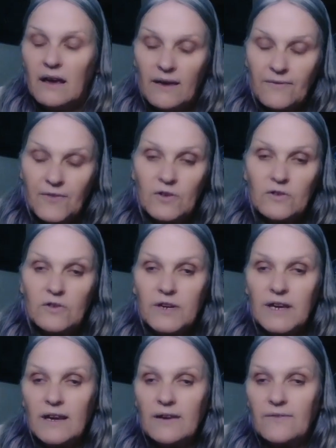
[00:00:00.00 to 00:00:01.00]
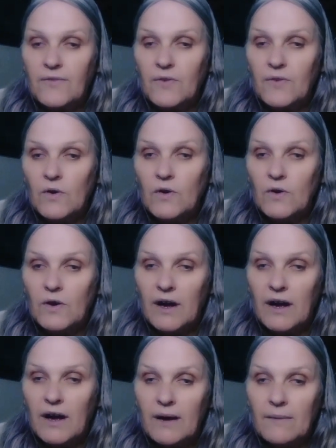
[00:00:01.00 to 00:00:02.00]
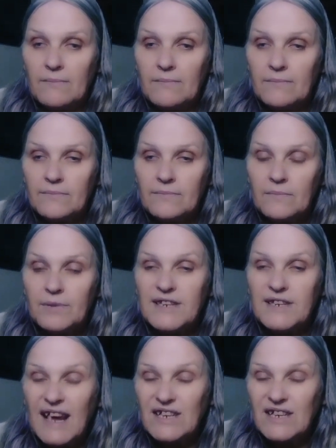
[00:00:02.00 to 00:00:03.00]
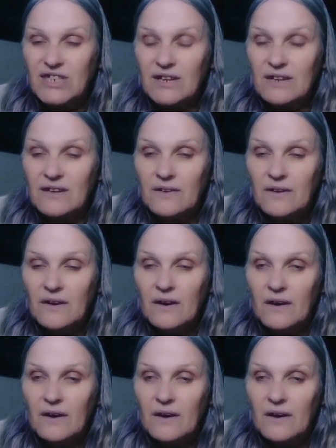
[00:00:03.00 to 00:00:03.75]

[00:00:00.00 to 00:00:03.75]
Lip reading: If you're looking for protection